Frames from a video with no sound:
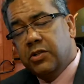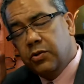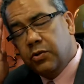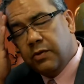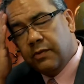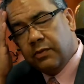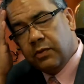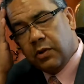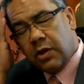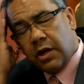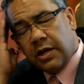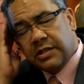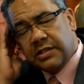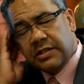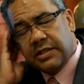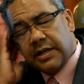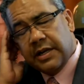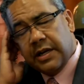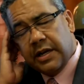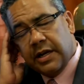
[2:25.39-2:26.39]
who have lost
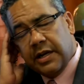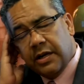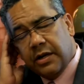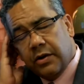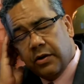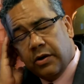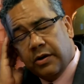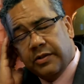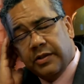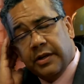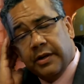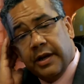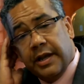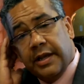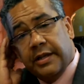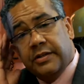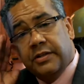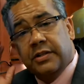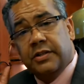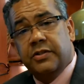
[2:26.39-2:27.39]
their hair on their
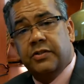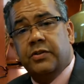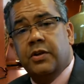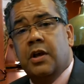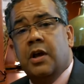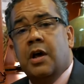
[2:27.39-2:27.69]
edges